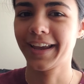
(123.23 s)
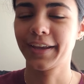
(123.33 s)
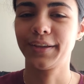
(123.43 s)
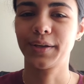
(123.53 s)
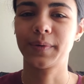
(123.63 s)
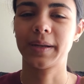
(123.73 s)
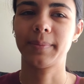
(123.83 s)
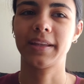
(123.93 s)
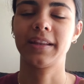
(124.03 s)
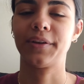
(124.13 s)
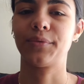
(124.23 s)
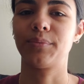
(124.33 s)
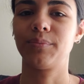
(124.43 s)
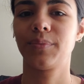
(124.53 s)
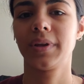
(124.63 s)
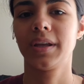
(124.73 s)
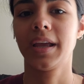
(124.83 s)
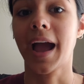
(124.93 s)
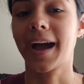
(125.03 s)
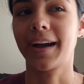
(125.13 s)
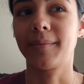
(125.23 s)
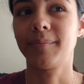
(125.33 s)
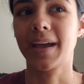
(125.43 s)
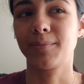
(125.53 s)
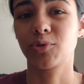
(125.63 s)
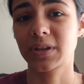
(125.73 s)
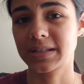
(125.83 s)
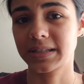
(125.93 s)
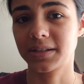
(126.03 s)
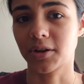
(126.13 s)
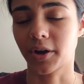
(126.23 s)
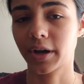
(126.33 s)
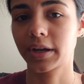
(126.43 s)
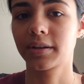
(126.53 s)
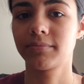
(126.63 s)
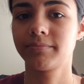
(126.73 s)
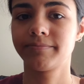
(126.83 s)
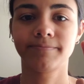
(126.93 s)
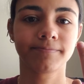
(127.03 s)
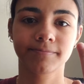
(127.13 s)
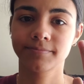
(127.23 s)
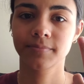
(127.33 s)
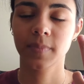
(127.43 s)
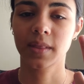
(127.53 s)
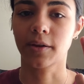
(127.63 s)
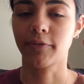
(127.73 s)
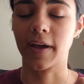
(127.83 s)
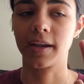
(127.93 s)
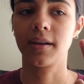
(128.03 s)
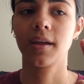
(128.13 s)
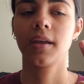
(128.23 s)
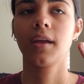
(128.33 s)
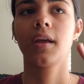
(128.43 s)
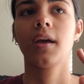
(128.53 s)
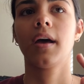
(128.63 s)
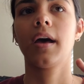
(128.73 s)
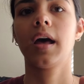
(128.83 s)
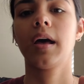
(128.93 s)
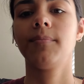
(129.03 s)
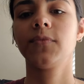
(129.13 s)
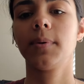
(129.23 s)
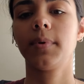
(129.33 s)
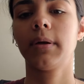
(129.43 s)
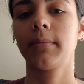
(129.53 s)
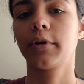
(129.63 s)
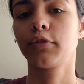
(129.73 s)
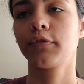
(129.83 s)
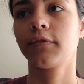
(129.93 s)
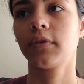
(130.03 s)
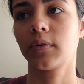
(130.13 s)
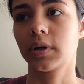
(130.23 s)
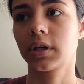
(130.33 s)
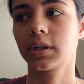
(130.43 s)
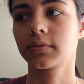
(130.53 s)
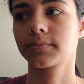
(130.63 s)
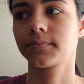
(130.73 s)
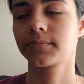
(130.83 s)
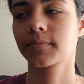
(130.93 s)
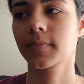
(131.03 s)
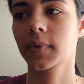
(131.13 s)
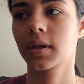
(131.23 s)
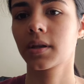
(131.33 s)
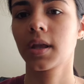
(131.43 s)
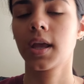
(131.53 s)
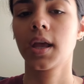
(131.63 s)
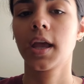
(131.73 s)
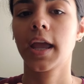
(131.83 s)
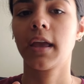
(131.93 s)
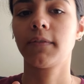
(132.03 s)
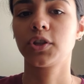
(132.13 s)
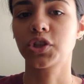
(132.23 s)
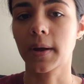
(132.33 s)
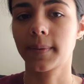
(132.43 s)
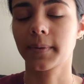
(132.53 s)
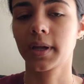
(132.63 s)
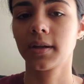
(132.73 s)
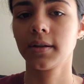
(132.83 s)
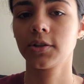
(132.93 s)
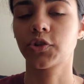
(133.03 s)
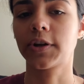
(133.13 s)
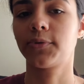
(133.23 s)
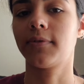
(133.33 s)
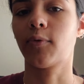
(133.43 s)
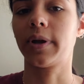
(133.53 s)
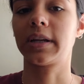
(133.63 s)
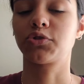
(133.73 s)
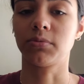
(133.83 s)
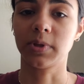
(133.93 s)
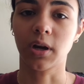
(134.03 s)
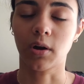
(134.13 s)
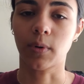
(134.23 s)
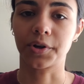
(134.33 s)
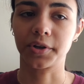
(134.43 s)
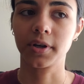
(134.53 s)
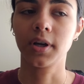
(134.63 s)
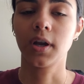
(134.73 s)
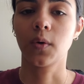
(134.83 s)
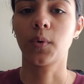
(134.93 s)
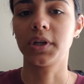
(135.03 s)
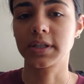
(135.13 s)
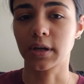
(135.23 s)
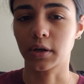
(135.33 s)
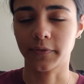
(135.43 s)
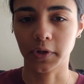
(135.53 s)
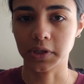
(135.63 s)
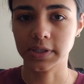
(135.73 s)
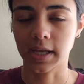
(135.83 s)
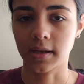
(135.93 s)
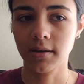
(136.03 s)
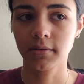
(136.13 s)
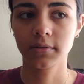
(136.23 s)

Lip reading: You know what I mean? They don't. Animals can see in the dark. They're fine. Tip number 4. If you're showering, try to avoid extremely hot water. One, it's not good for your skin.